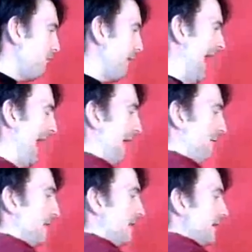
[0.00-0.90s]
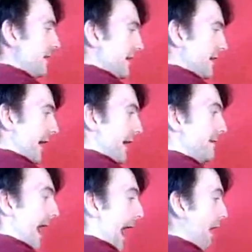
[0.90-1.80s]
Well,
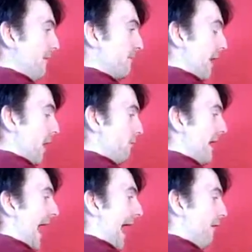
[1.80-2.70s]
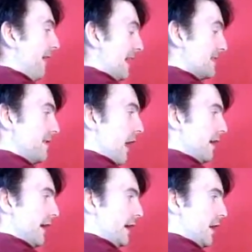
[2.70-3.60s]
you know full well it's
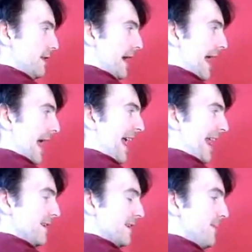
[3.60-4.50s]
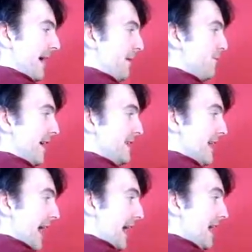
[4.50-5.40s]
not going to look like that. That looks very
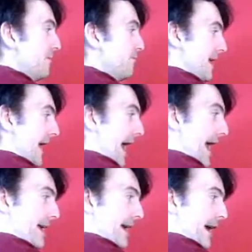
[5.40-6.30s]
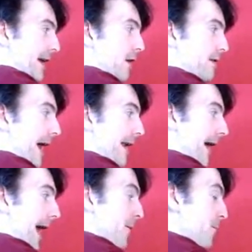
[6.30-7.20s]
pretty, but it ain't going to look like
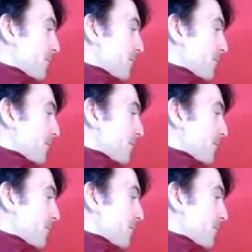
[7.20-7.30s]
that.